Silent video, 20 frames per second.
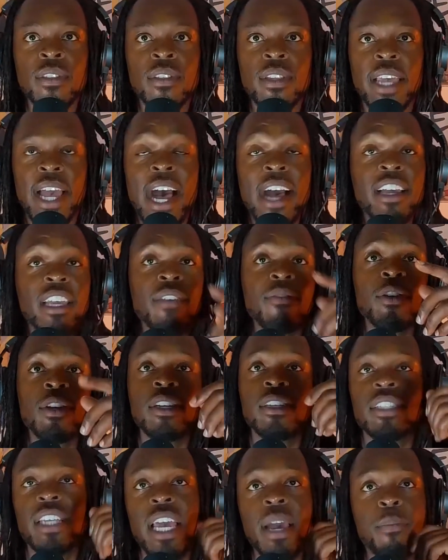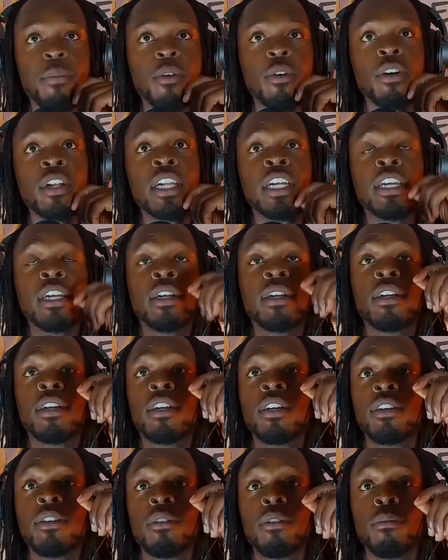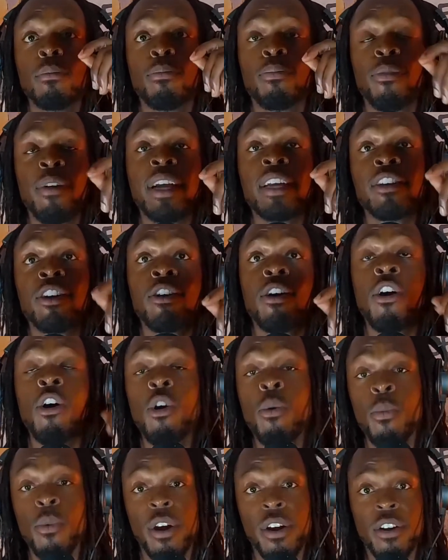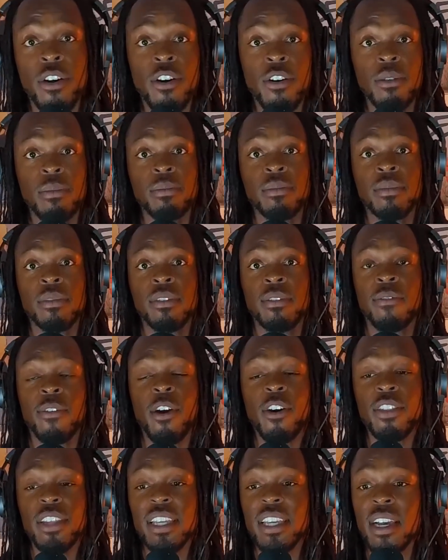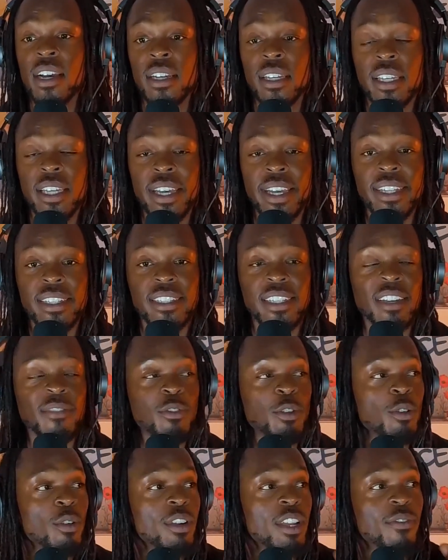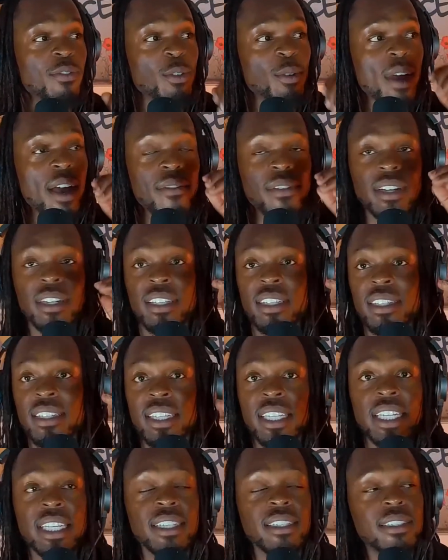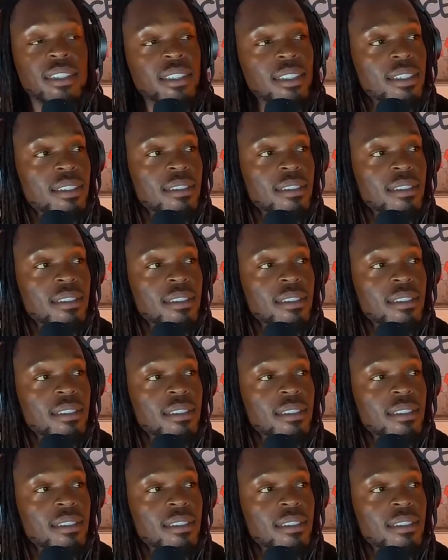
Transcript: I'll give you an example. Bring your homework home. For all the young kids, if you have a niece,